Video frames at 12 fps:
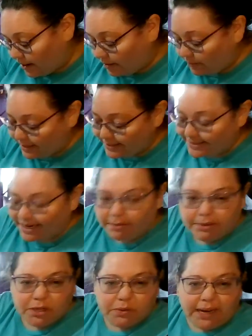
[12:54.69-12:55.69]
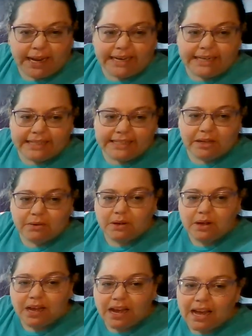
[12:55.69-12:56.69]
I don't want to stay up too late,
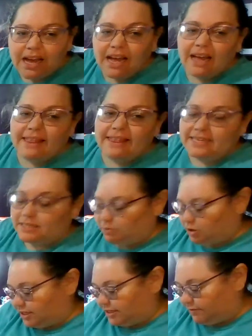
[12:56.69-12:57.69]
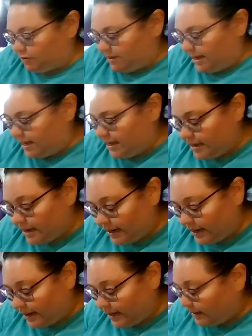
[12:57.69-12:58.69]
so this works for me.
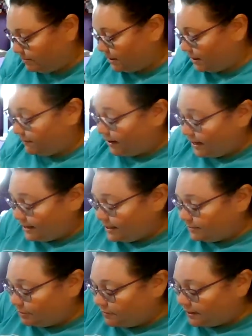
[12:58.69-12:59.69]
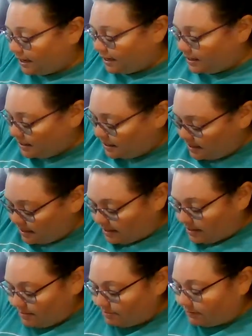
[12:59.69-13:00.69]
I can get a little bit, if I can get these both done
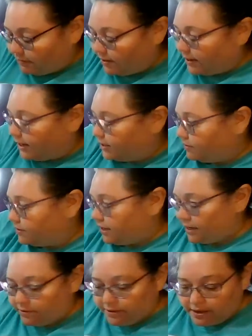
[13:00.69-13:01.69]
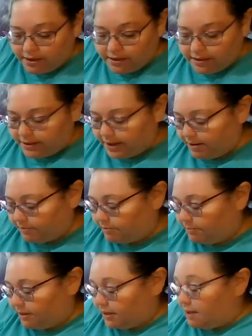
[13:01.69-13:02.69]
before I get too tired, that
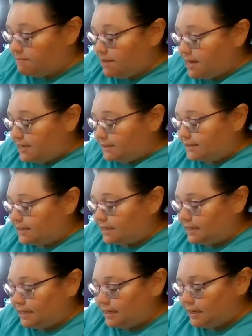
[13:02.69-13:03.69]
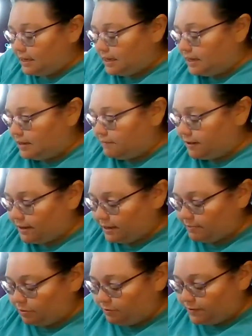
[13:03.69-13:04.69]
would be amazing. I can
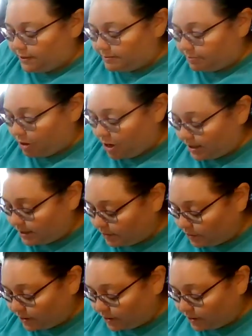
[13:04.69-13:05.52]
get both of these blocks.